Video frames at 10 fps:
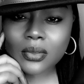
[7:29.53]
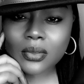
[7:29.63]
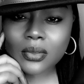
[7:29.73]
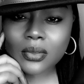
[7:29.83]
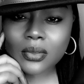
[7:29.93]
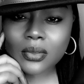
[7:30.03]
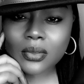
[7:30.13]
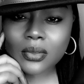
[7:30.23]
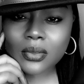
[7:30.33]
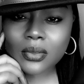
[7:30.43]

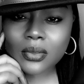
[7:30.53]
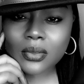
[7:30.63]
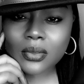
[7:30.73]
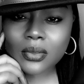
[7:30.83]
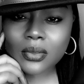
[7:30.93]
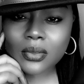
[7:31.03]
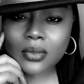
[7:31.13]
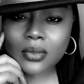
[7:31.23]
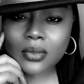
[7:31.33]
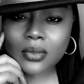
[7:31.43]

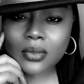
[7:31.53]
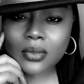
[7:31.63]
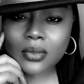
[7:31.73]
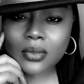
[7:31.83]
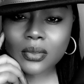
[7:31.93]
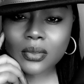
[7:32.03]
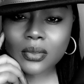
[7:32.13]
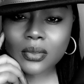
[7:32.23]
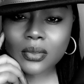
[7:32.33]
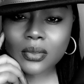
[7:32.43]

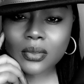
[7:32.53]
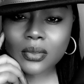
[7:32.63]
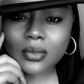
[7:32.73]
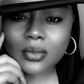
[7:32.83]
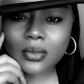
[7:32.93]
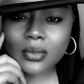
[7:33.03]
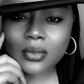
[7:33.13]
This is a still picture; no speech is visible.